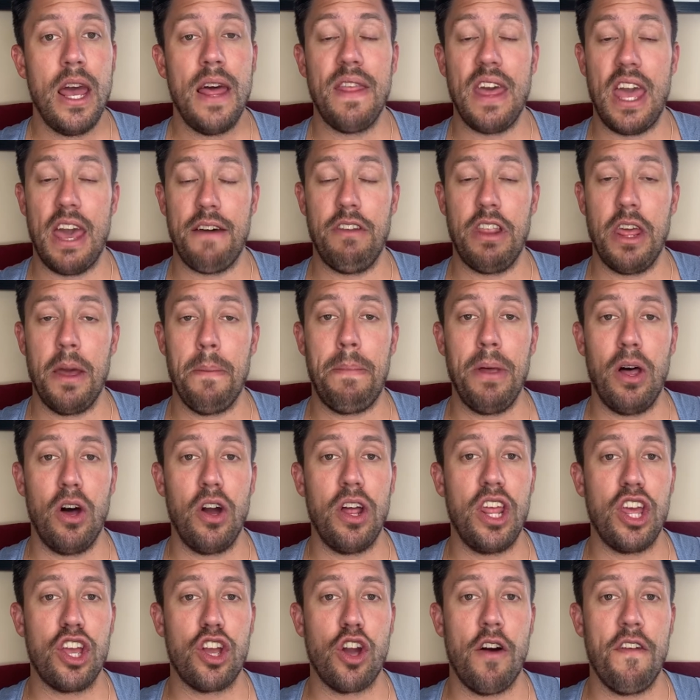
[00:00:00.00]
They have the
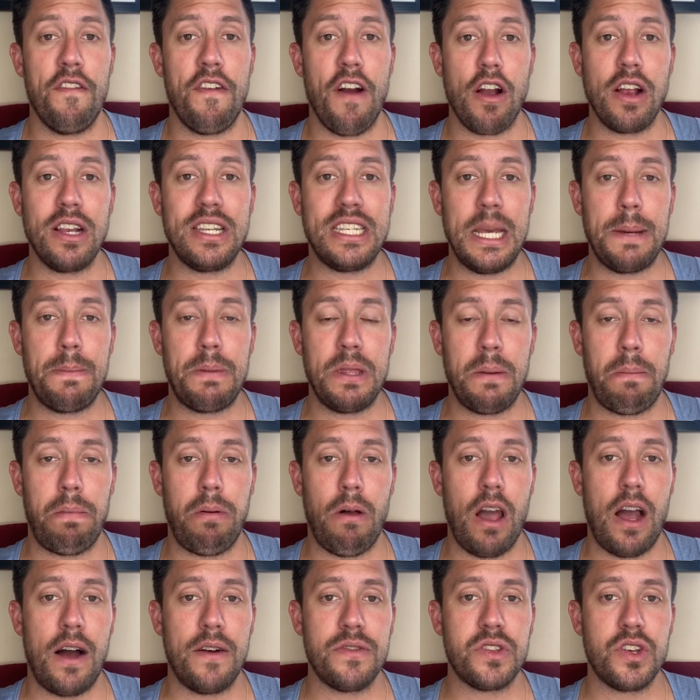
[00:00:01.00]
ability to go very deep in the
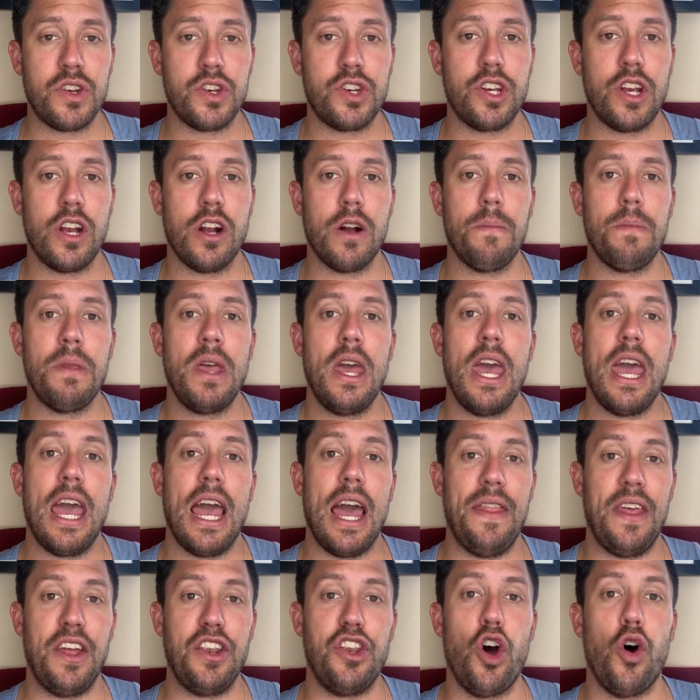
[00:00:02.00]
playoffs this year,
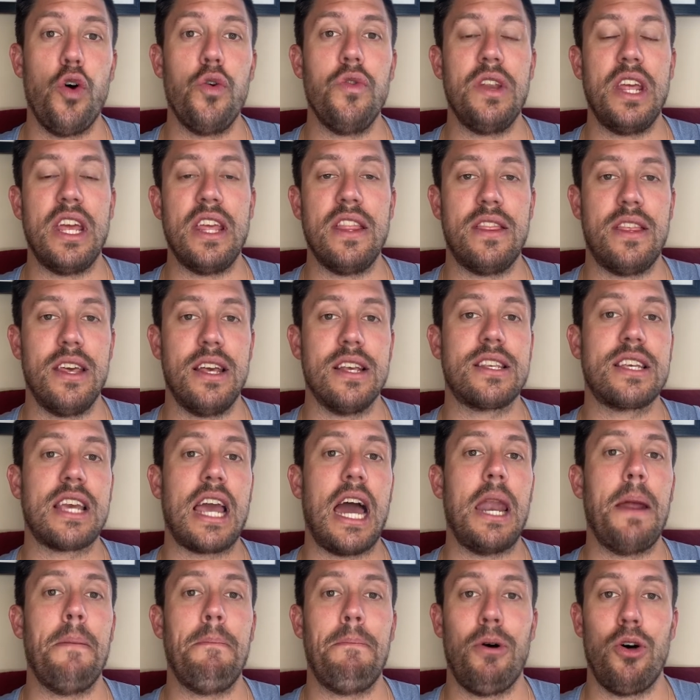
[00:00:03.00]
and they don't need this
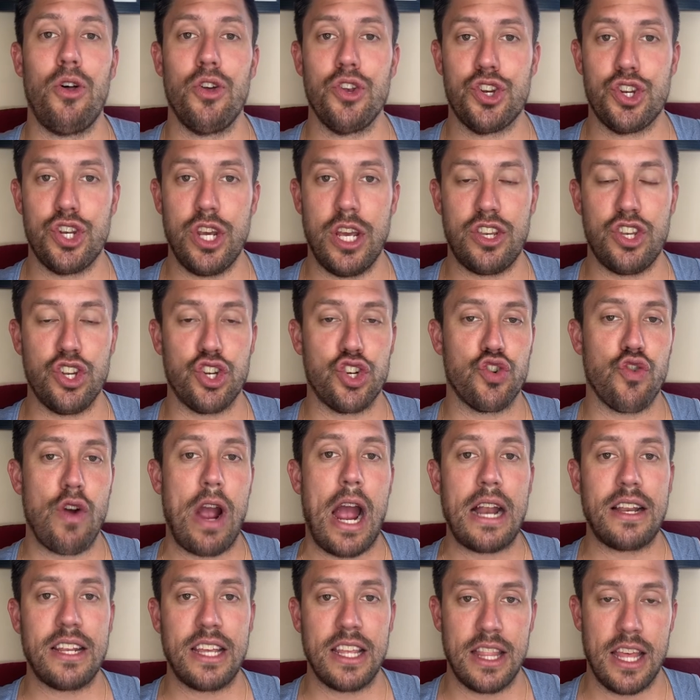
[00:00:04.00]
kind of bullshit
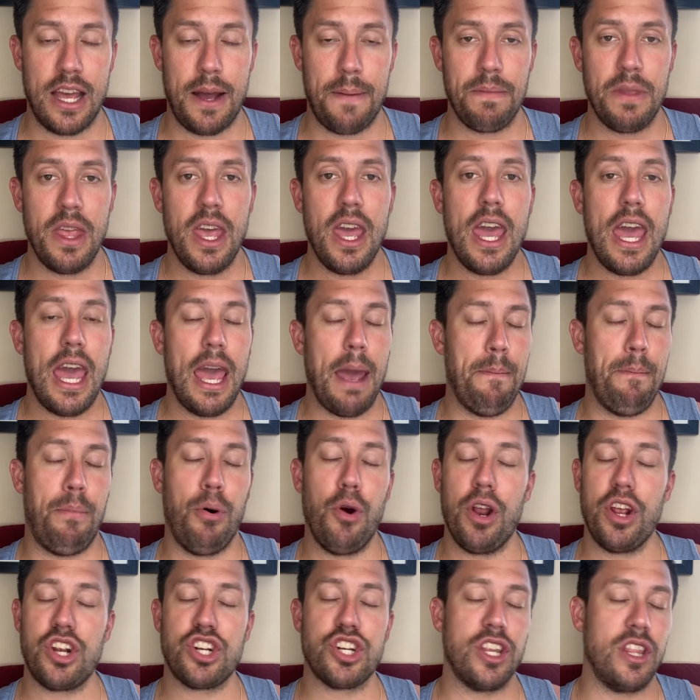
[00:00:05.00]
distracting them and
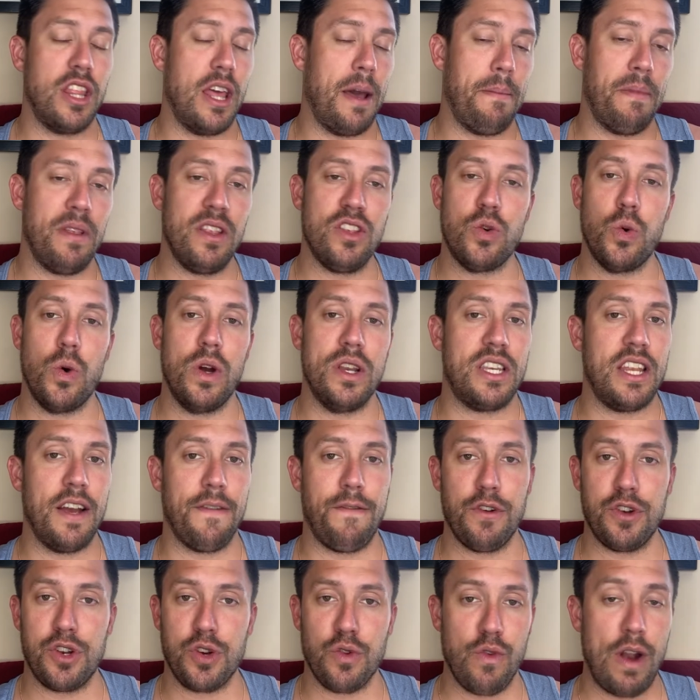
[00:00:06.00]
pushing them into a
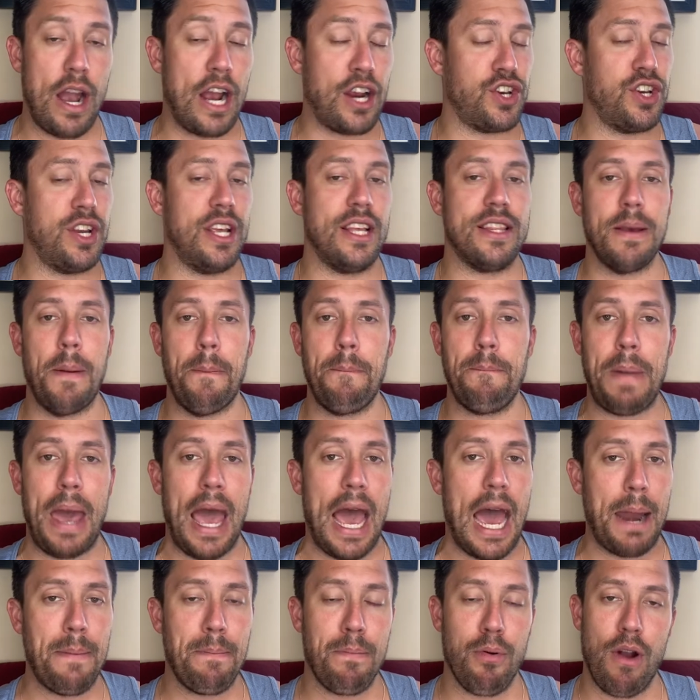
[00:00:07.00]
different direction. It's a
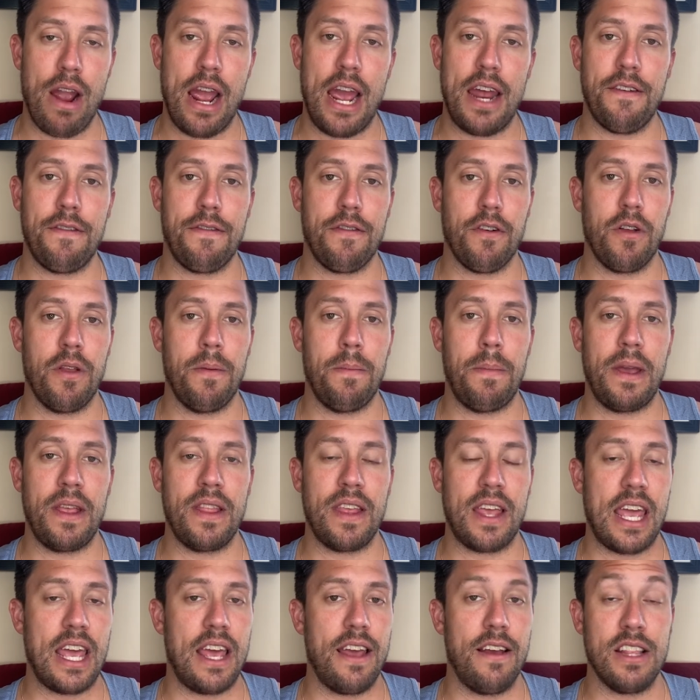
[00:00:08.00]
bad brand
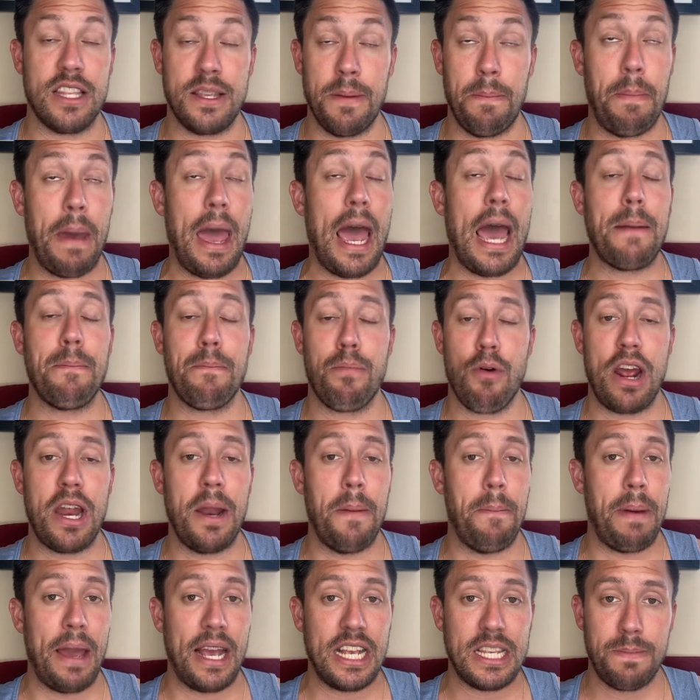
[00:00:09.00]

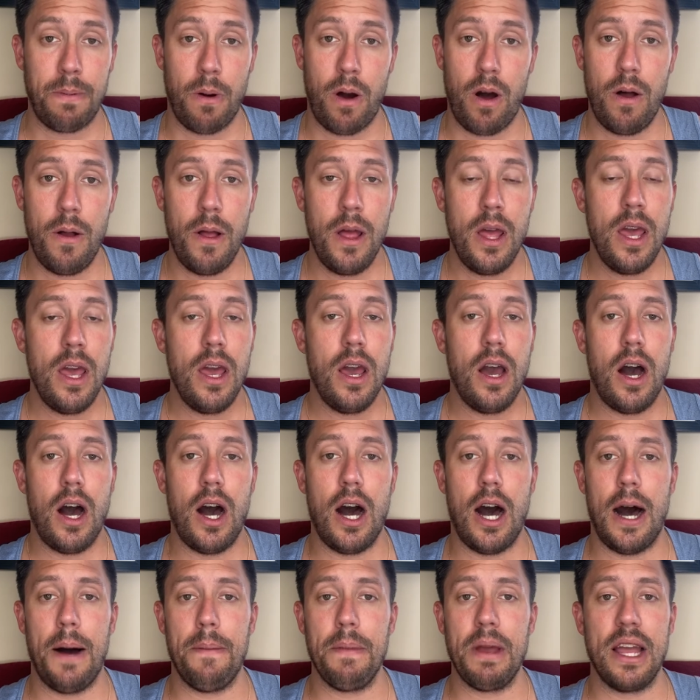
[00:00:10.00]
of baseball.
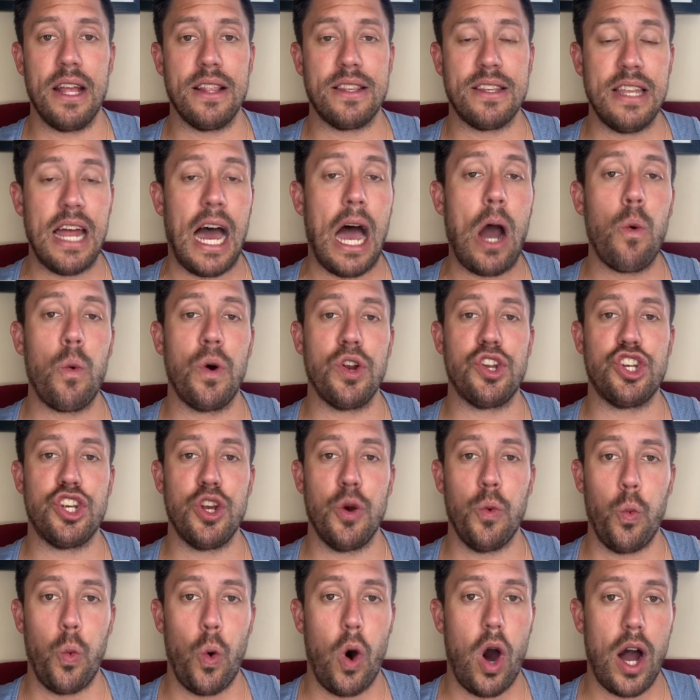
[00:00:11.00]
It's not what
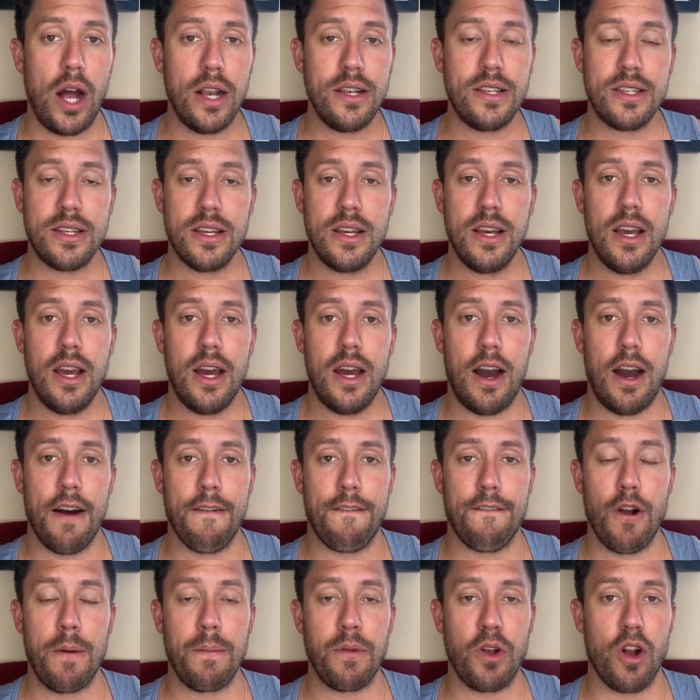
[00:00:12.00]
you want
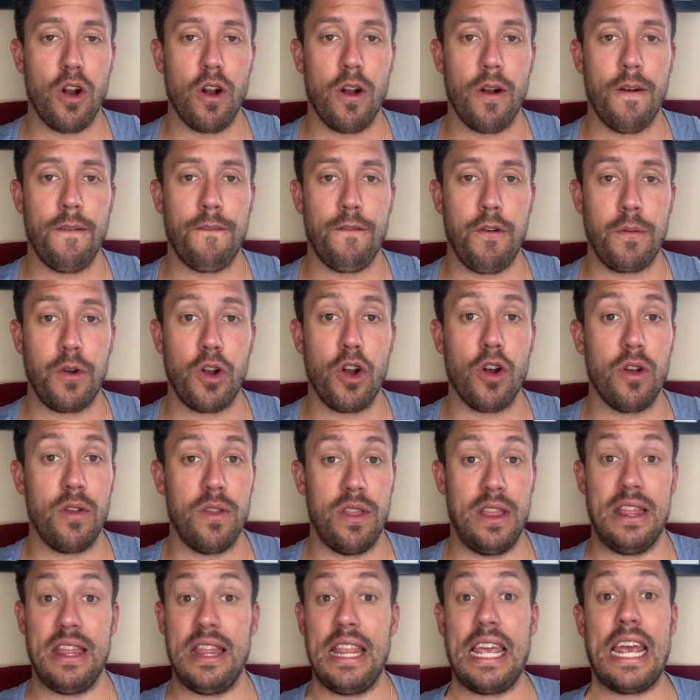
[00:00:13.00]
from your
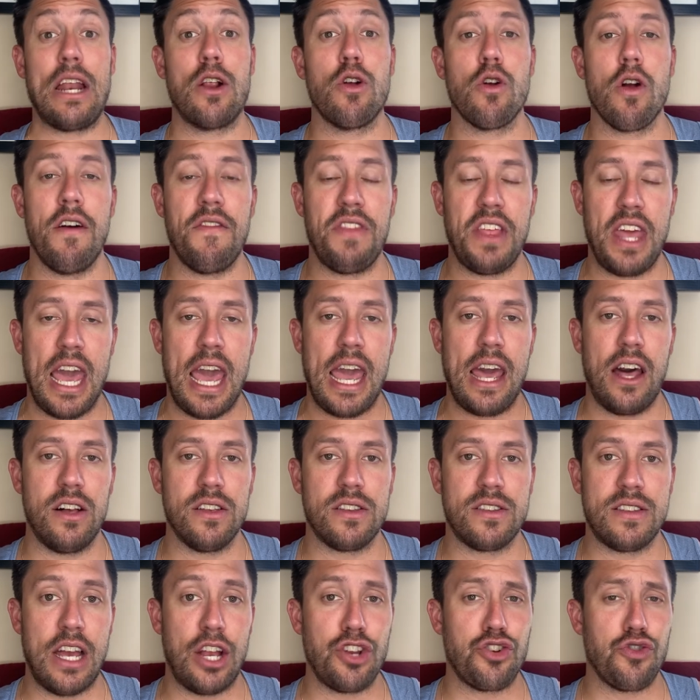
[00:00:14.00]
leader of the AL
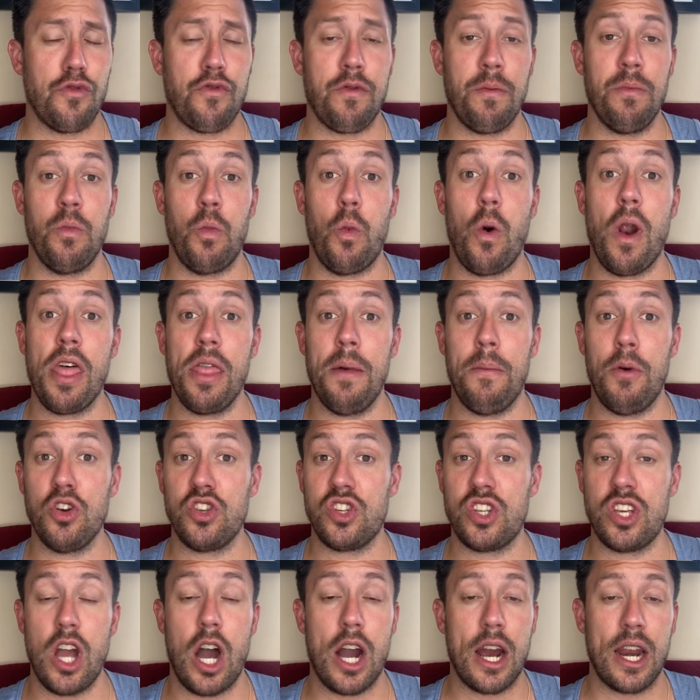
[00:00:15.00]
Central, from one of the
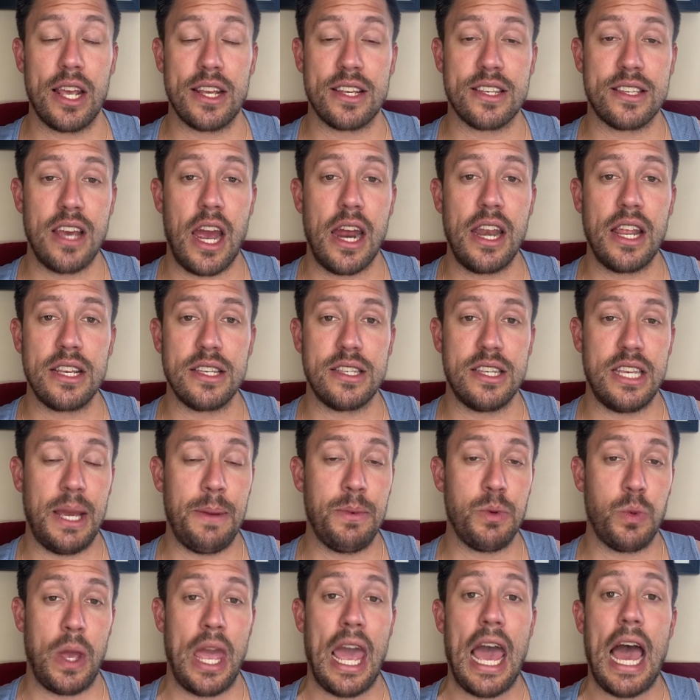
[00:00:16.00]
most young and exciting
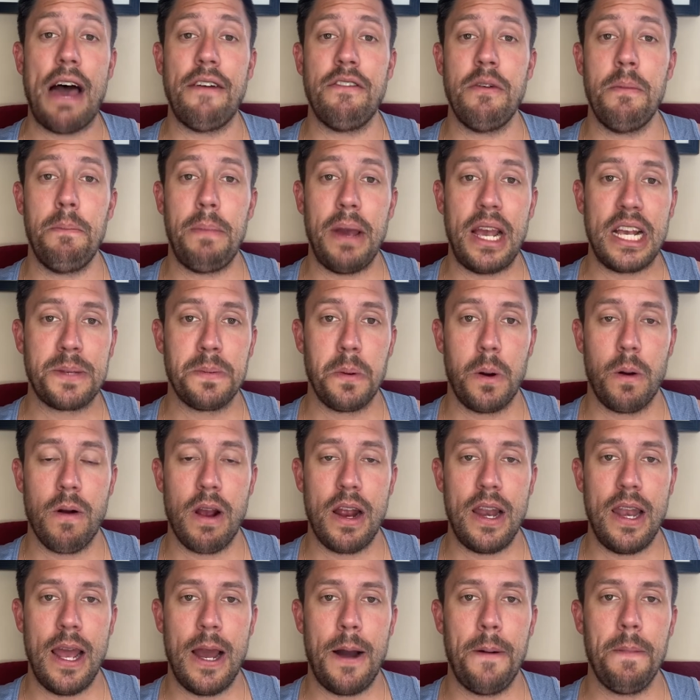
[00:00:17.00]
teams we have in baseball
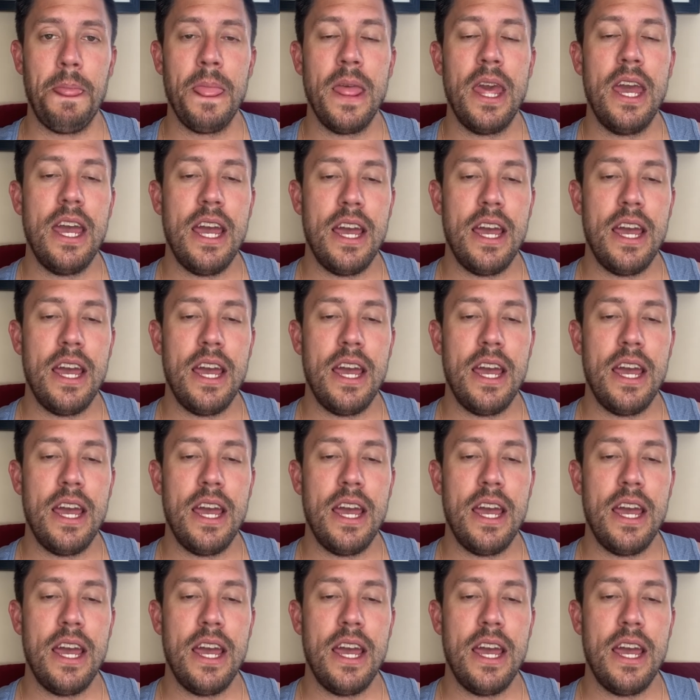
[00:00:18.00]
right now.